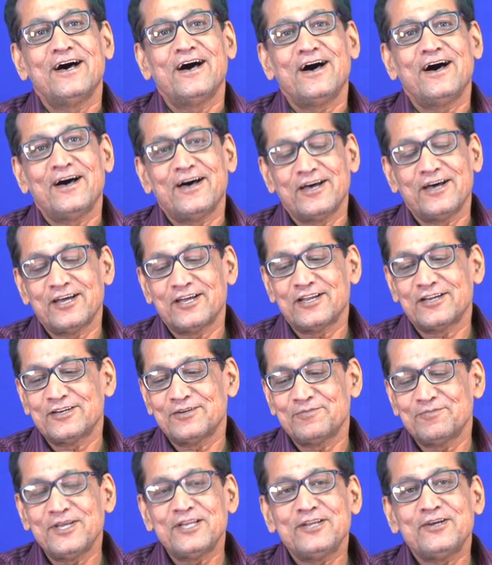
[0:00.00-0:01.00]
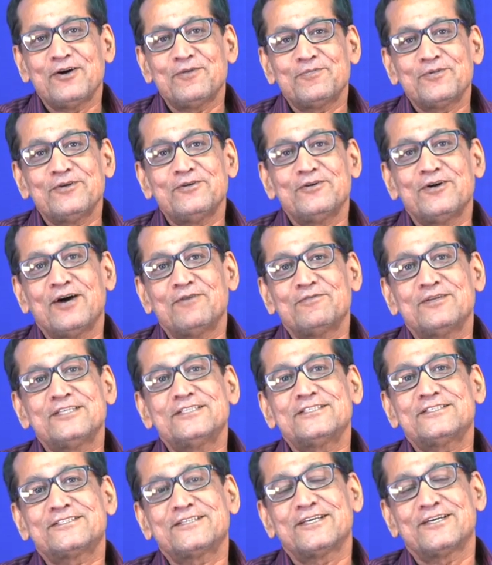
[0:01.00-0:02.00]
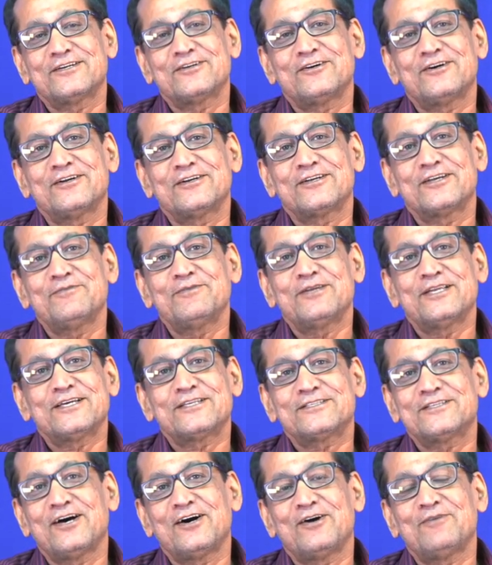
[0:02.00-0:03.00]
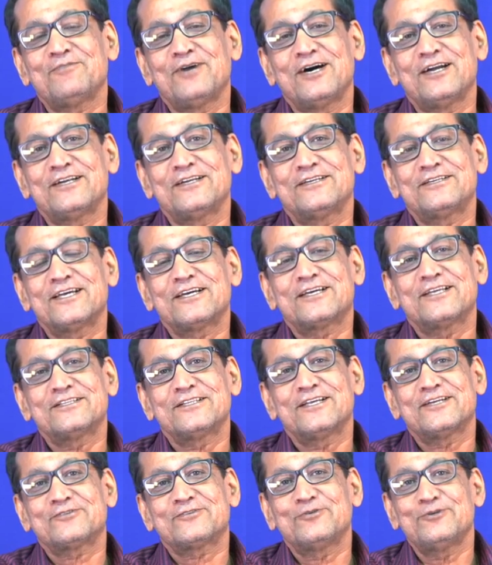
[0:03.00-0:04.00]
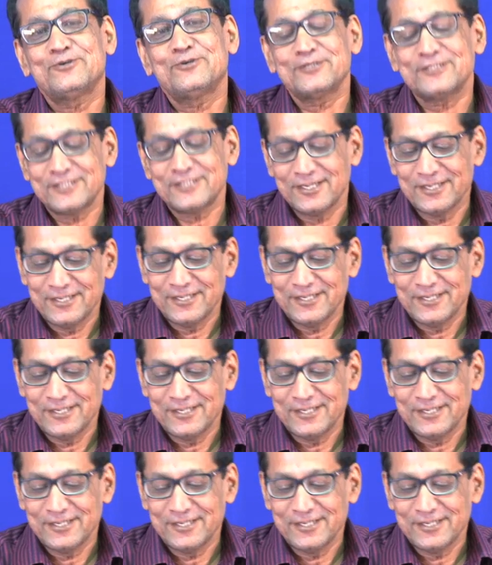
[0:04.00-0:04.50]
and many of you have registered or given exam and taken that course.